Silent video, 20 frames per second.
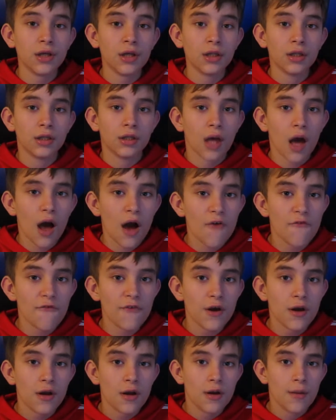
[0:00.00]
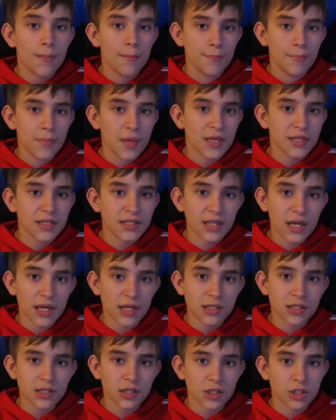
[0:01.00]
love
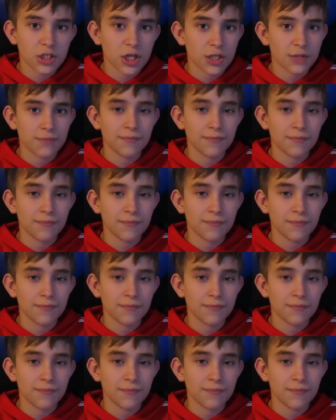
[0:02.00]
insects such as